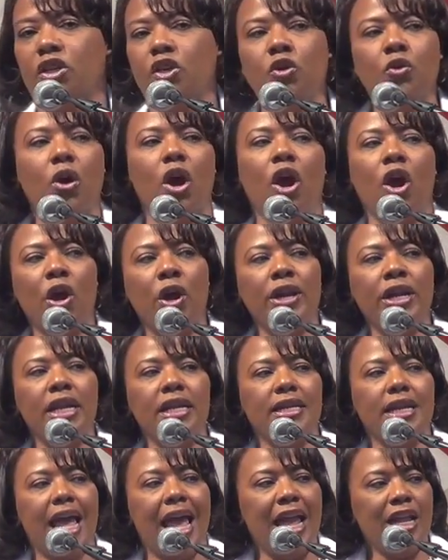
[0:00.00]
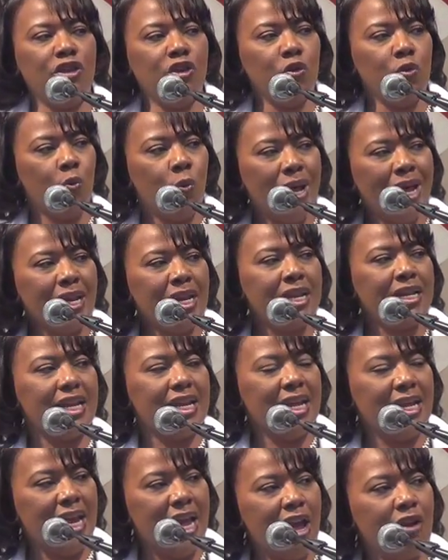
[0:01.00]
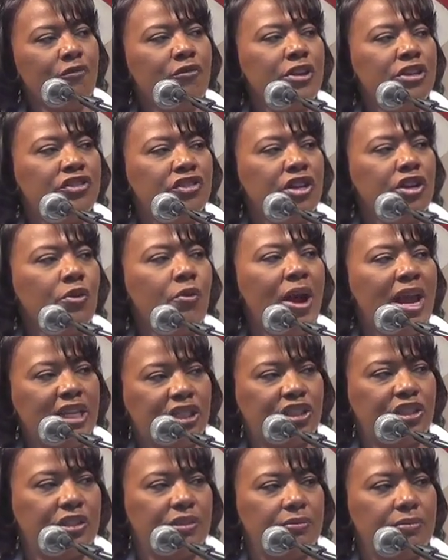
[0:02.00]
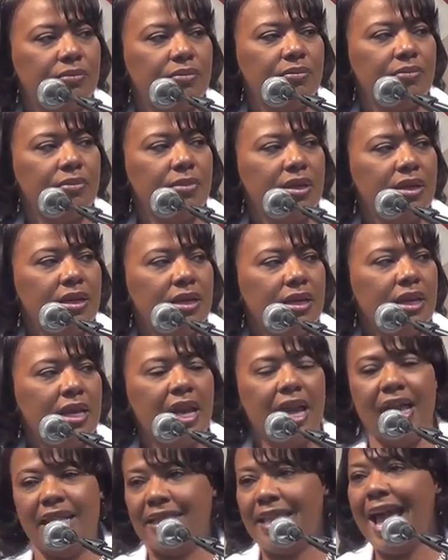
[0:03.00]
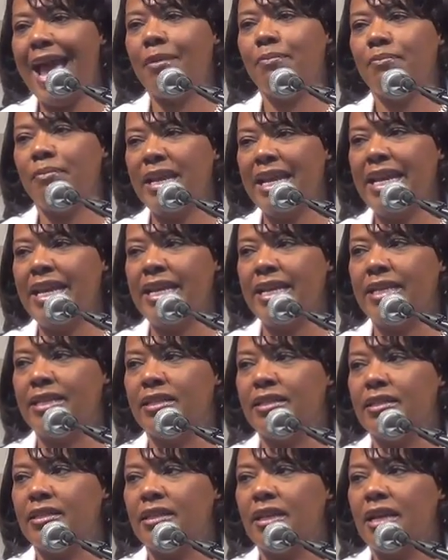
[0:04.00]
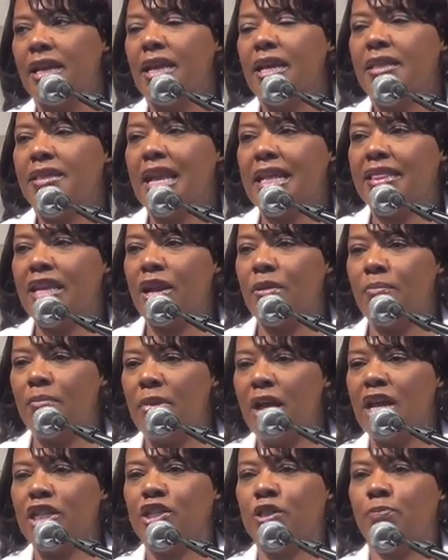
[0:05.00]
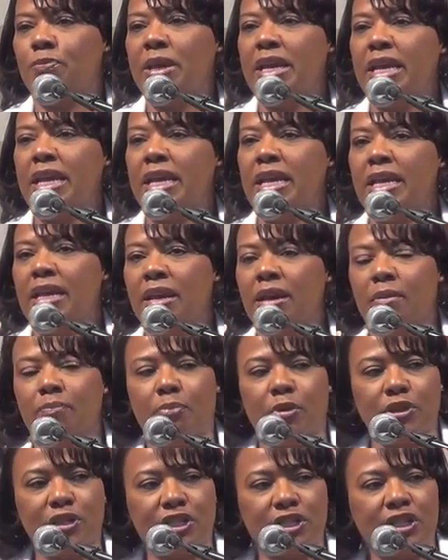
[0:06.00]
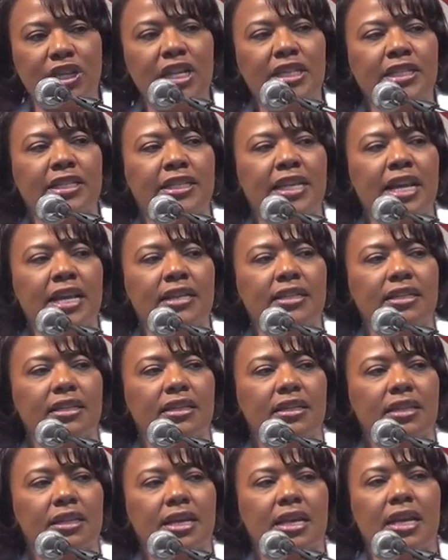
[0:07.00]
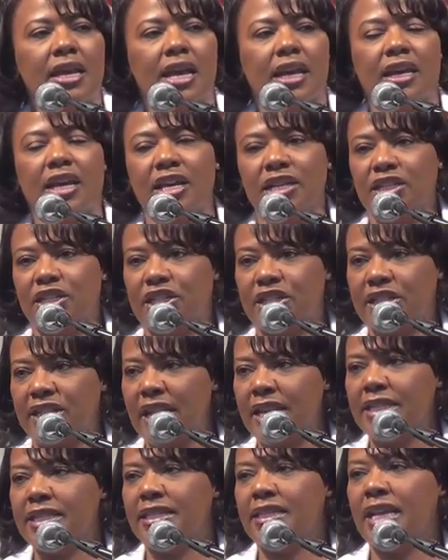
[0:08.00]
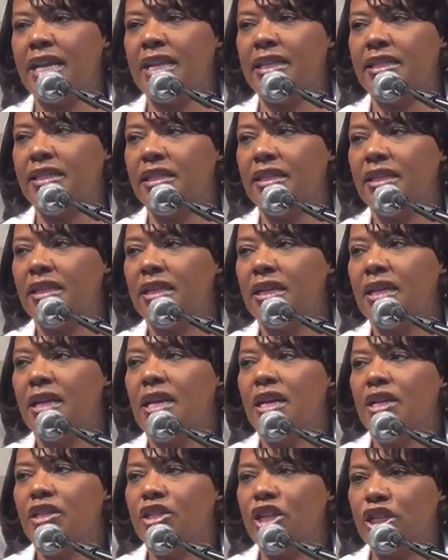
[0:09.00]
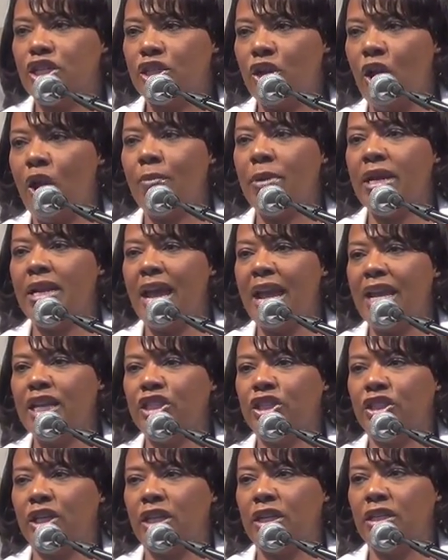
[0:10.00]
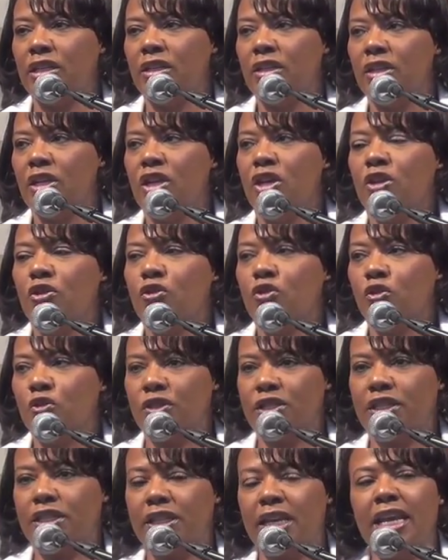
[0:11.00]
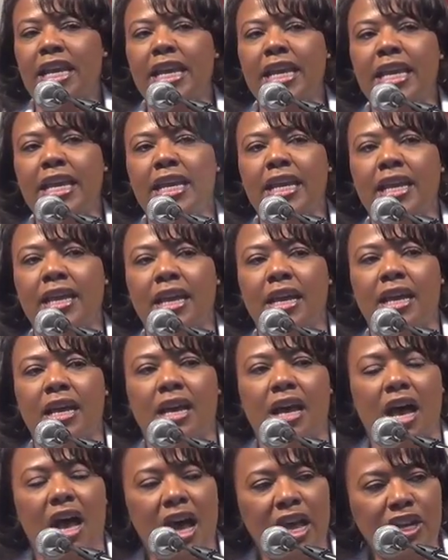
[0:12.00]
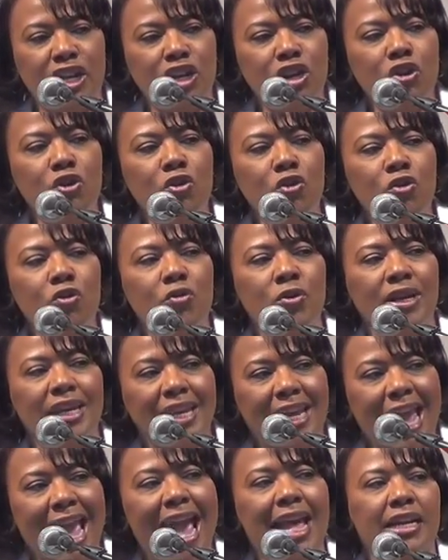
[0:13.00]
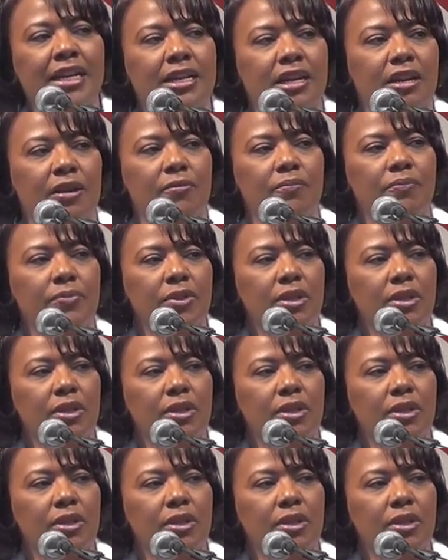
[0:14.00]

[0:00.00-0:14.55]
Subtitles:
You earn it and you win it in every generation. And that means that there must be persistent, consistent determination to see a new Canada,